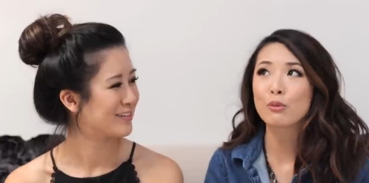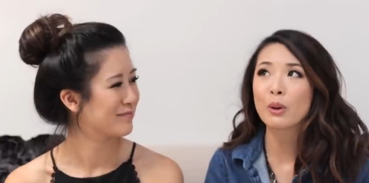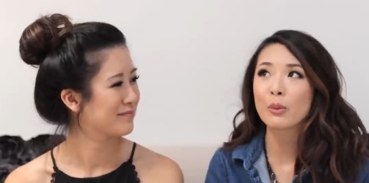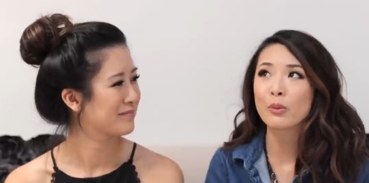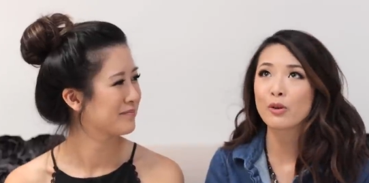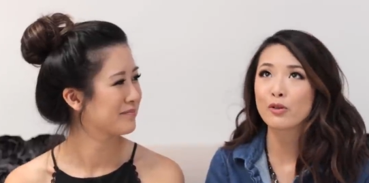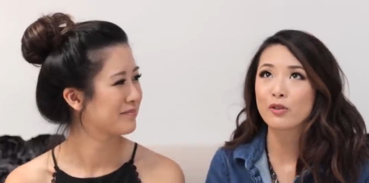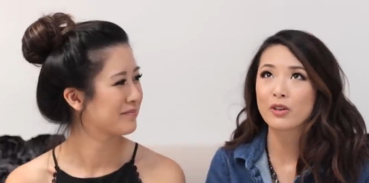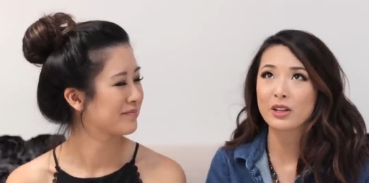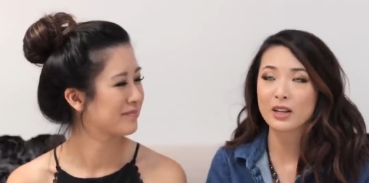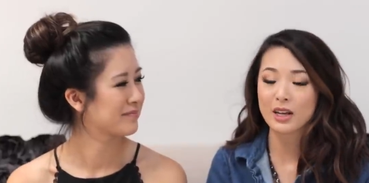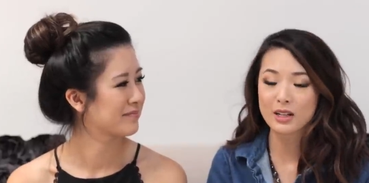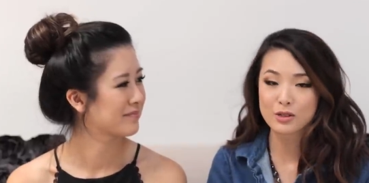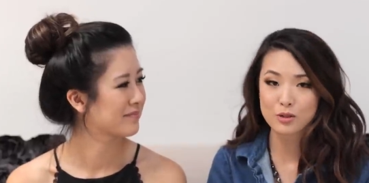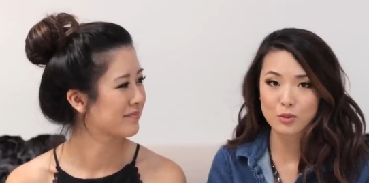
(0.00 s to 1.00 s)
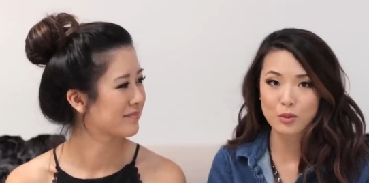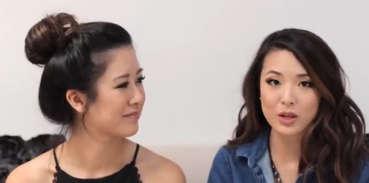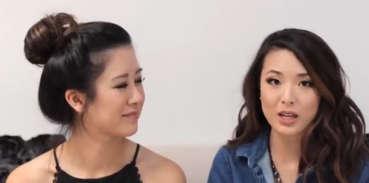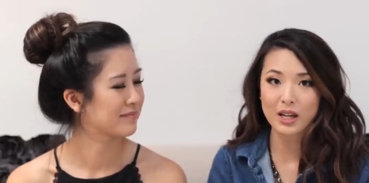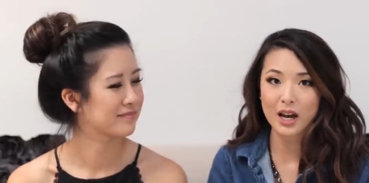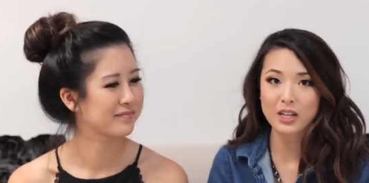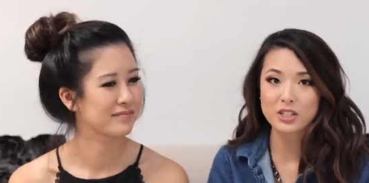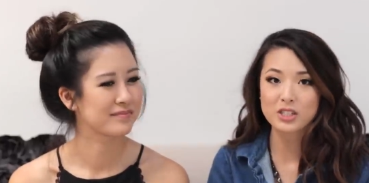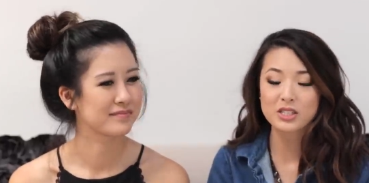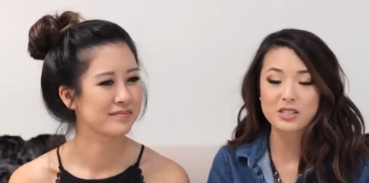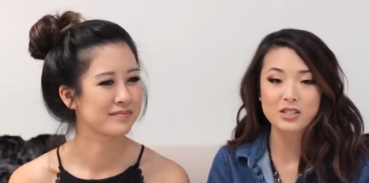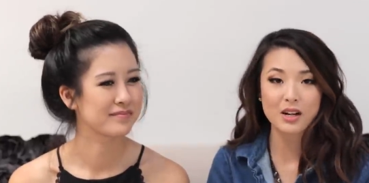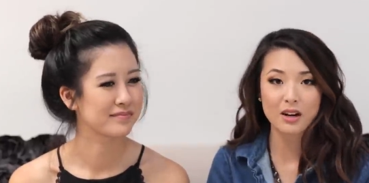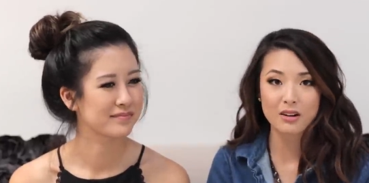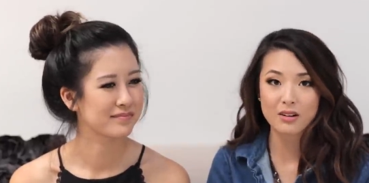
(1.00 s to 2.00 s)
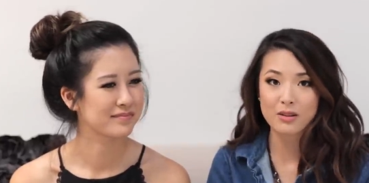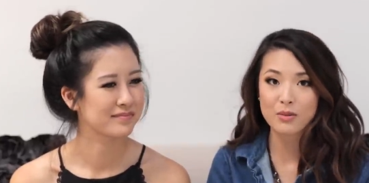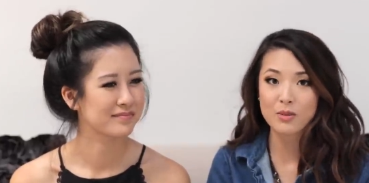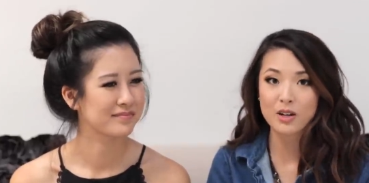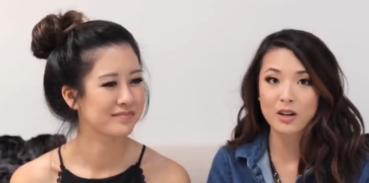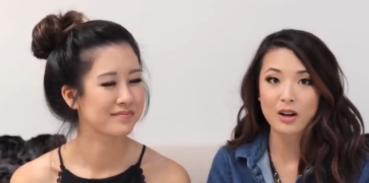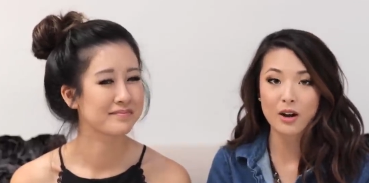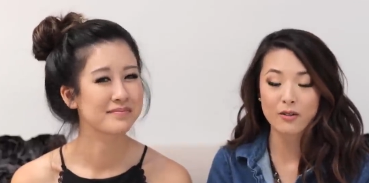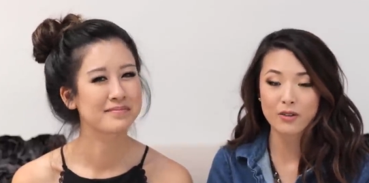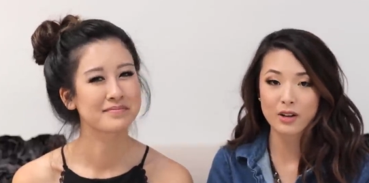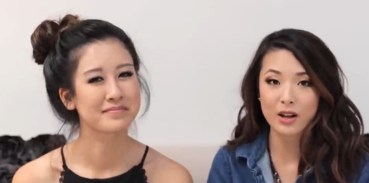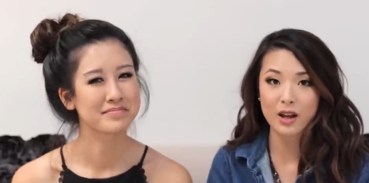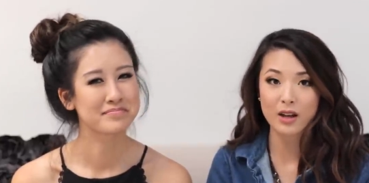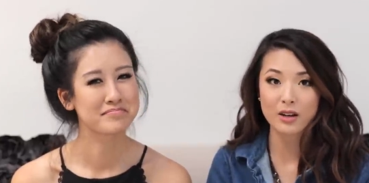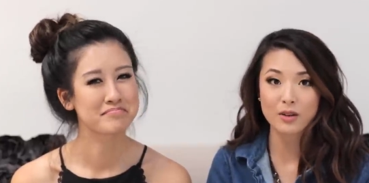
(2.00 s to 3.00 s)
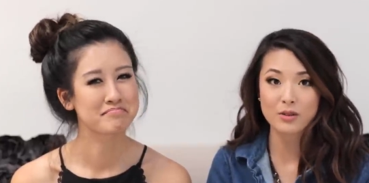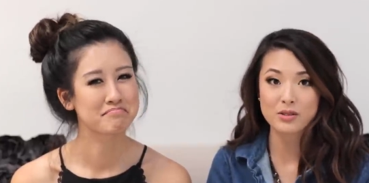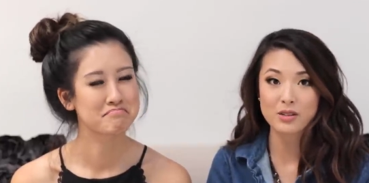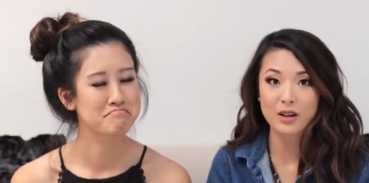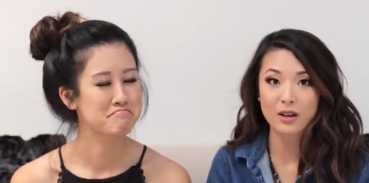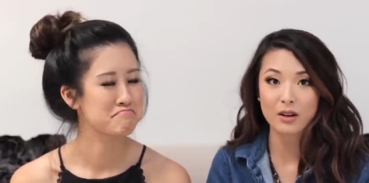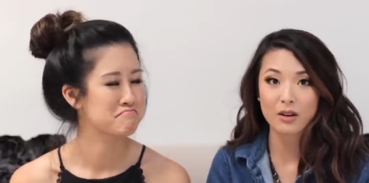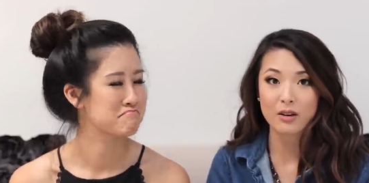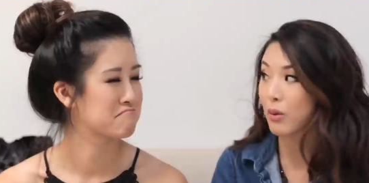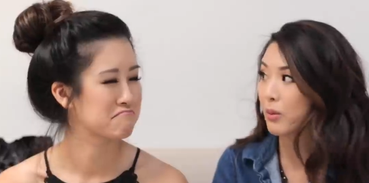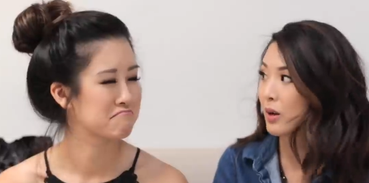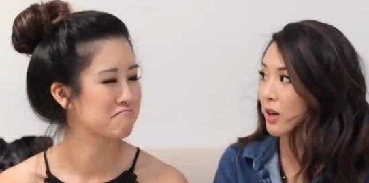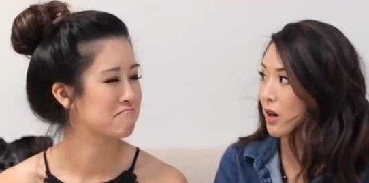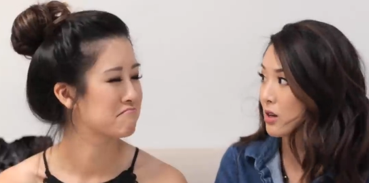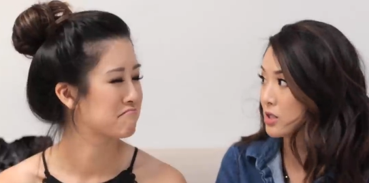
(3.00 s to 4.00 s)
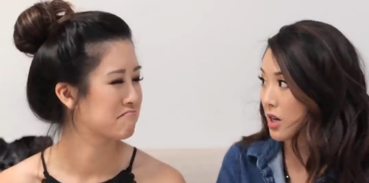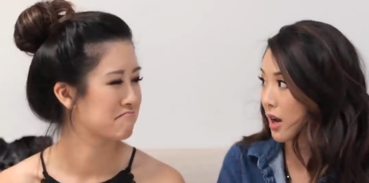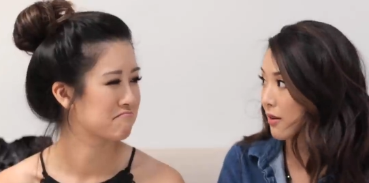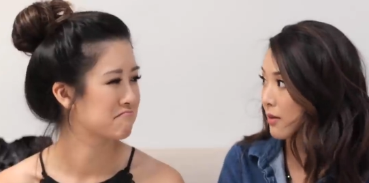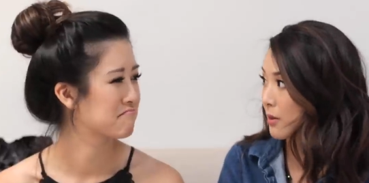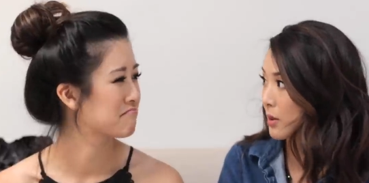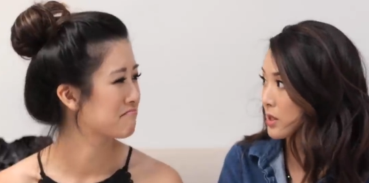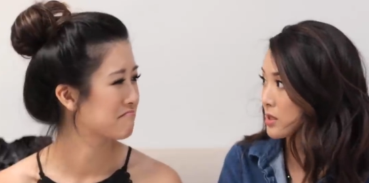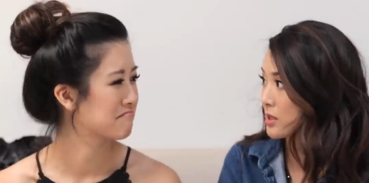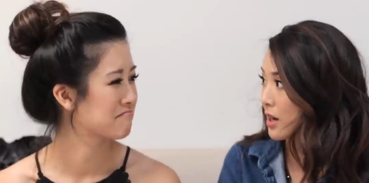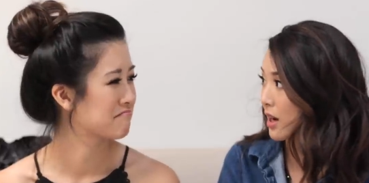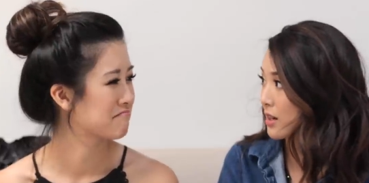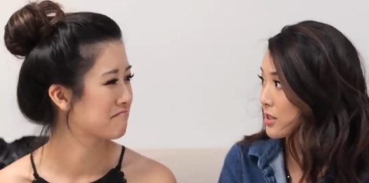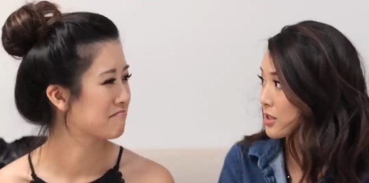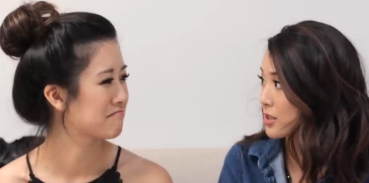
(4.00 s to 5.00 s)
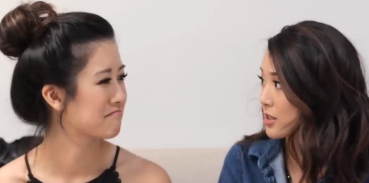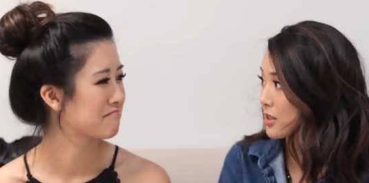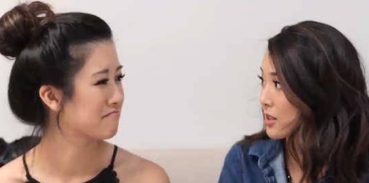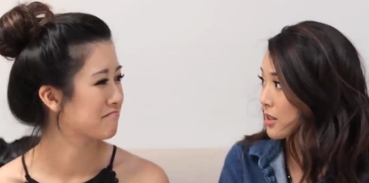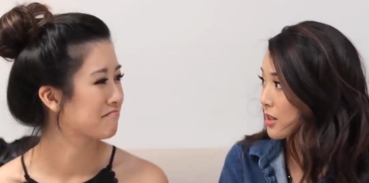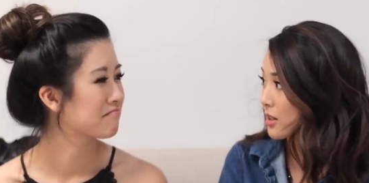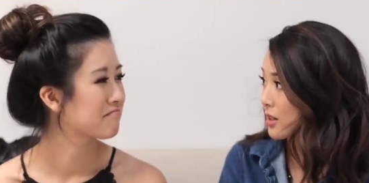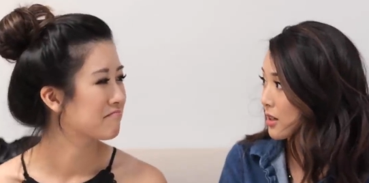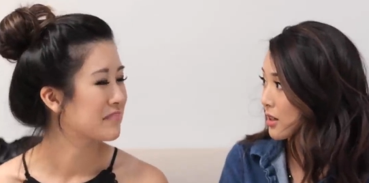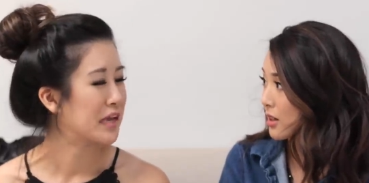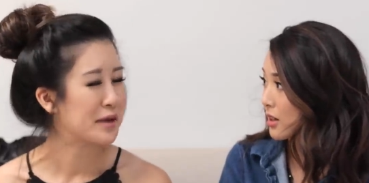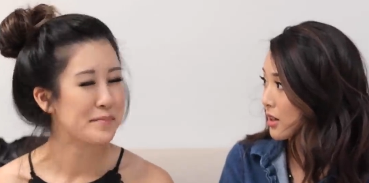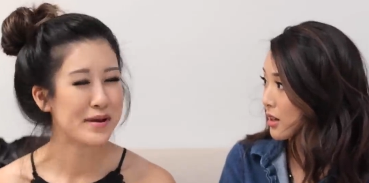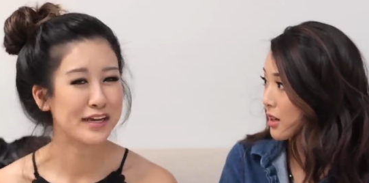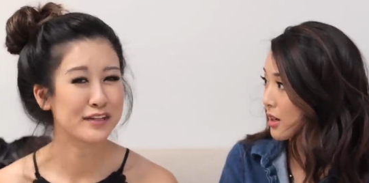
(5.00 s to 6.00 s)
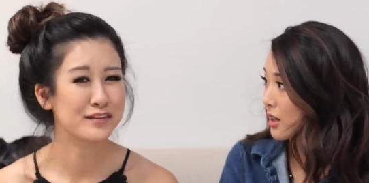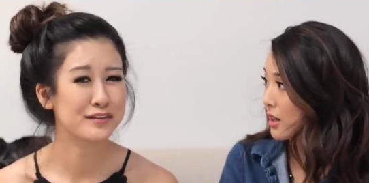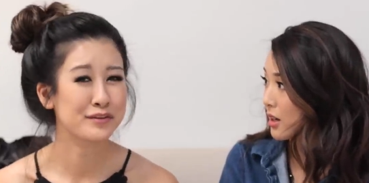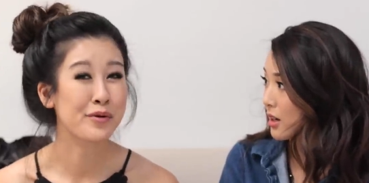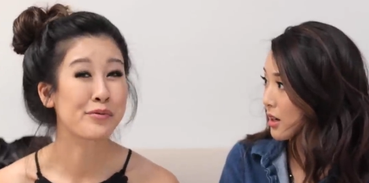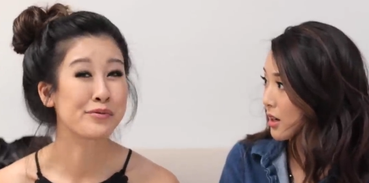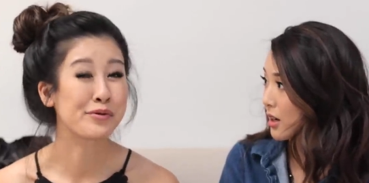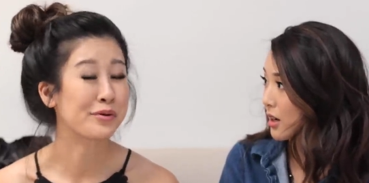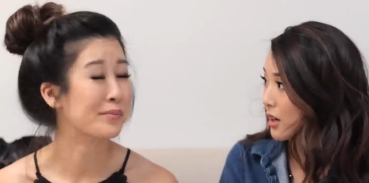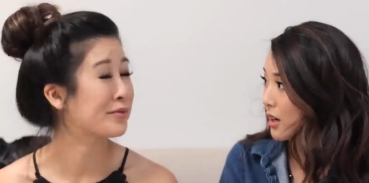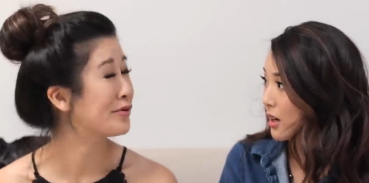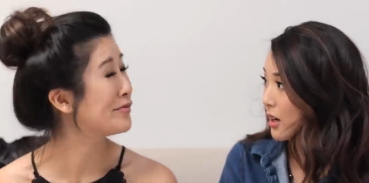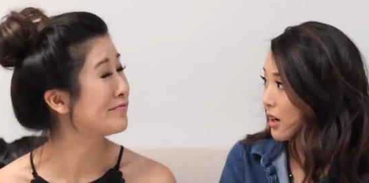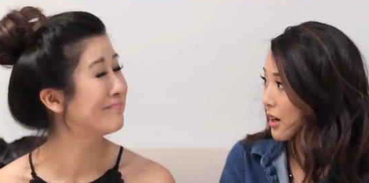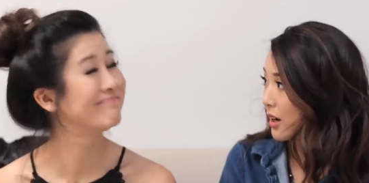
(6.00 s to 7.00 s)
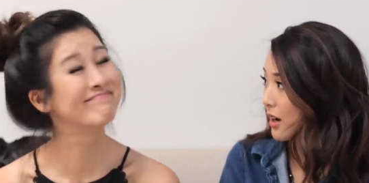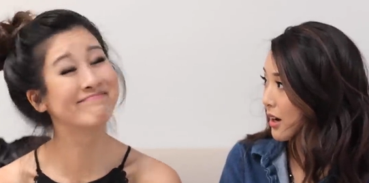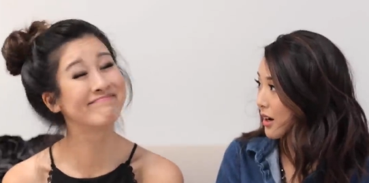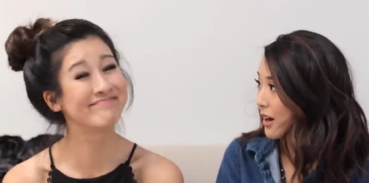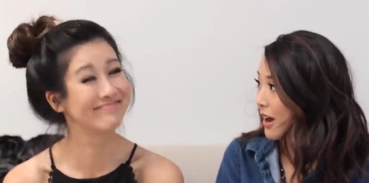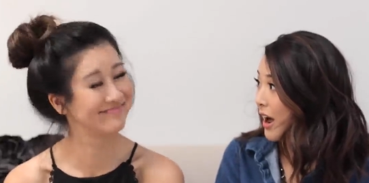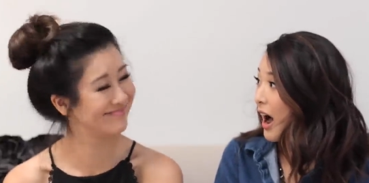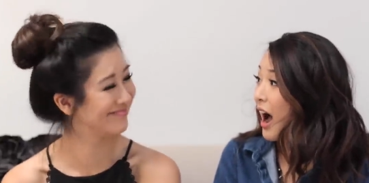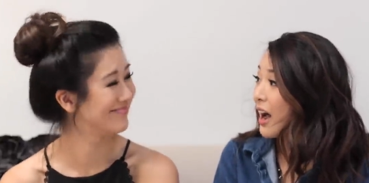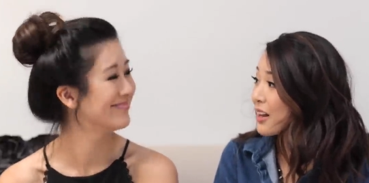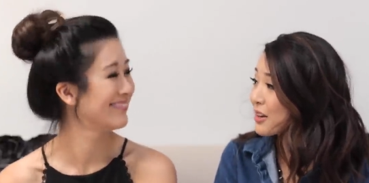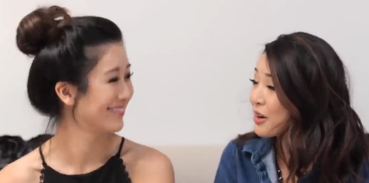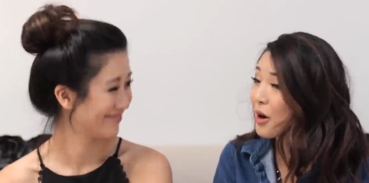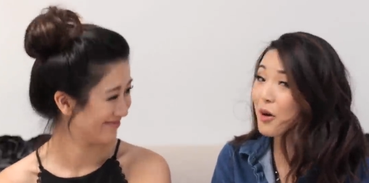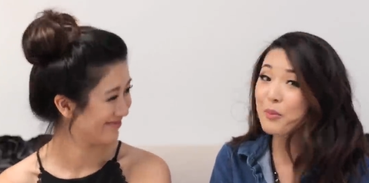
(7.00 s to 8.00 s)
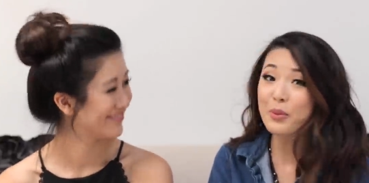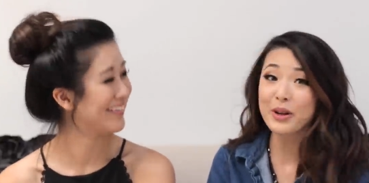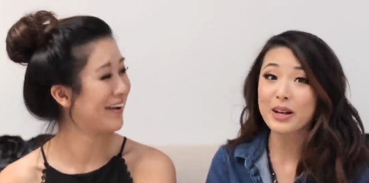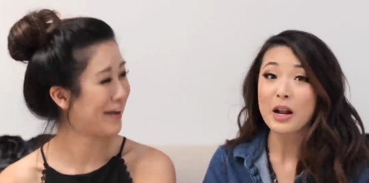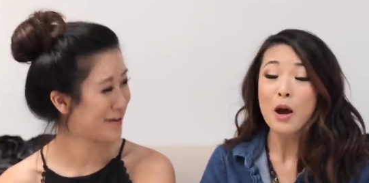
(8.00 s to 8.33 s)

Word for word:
Speaker 1: remember for the next week, I just stared in the mirror every day and I was like, oh my gosh, I have a mustache.
Speaker 2: But it's so normal.
Speaker 1: I know, but